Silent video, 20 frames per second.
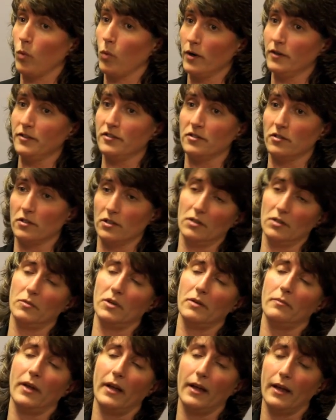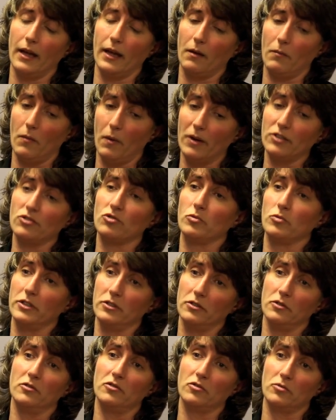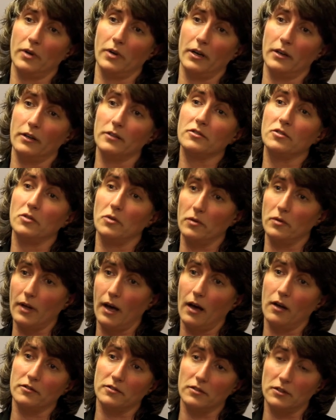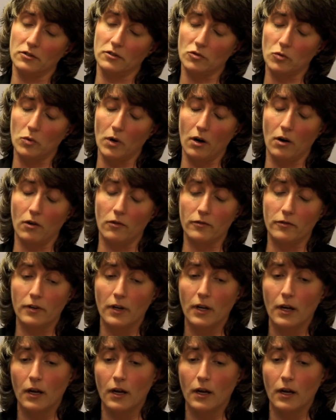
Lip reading: we're still going to be paying much reduced rate at 2012